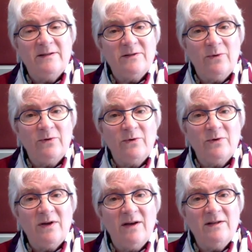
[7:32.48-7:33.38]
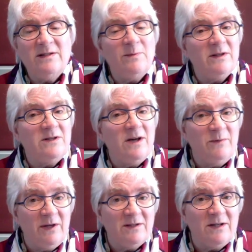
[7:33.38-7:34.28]
quarter goes on. So by the
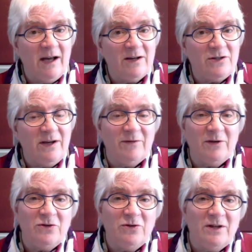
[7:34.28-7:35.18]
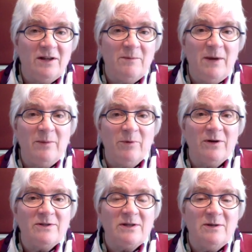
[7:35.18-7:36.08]
time you get to actually having to turn in that paper,
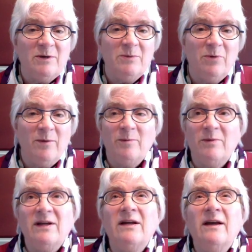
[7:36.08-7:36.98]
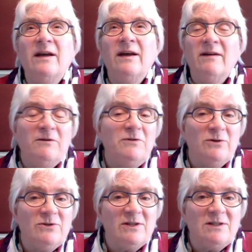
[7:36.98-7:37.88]
it's going to be probably 50
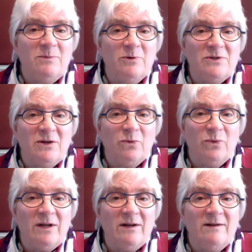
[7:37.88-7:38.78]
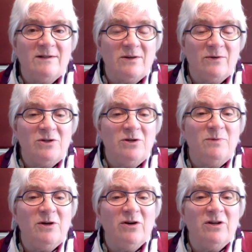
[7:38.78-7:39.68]
or 60% written. So it should
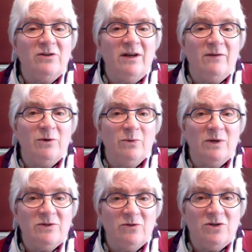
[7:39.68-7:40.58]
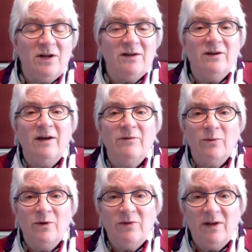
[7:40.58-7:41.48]
be good. You'll have your research done, you'll have
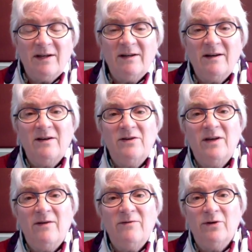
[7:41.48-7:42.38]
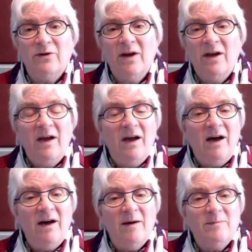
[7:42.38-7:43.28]
your reflecting done, you'll have your
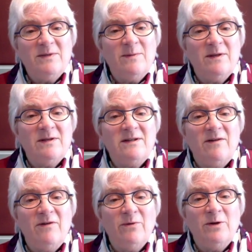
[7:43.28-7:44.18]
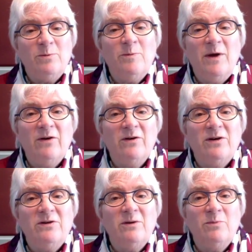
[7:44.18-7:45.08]
some of the stuff already prepared,
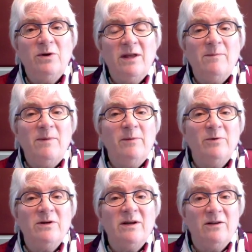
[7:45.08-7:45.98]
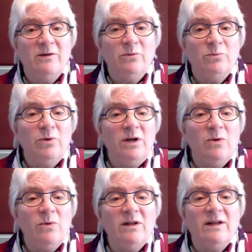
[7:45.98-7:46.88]
and you can put that paper together pretty
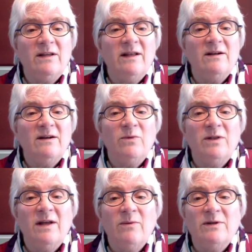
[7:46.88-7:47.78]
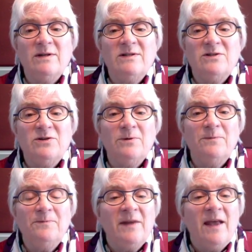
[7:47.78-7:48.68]
quickly then when that one is due.
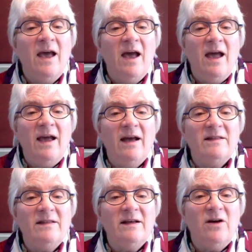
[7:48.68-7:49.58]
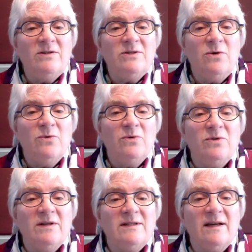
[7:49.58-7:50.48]
And then also
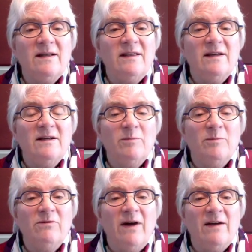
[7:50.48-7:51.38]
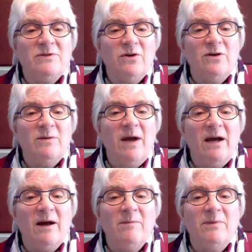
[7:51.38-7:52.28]
the second thing in number 5, sorry to
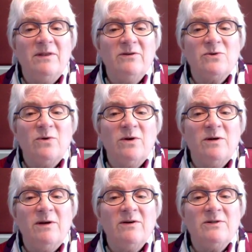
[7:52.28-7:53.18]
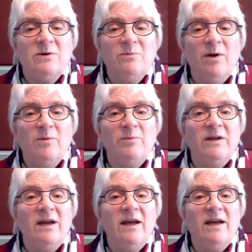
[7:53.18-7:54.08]
back up, but there's going to be also
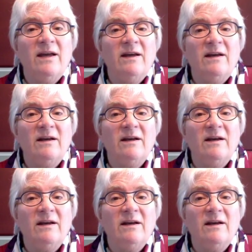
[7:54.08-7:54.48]
probably a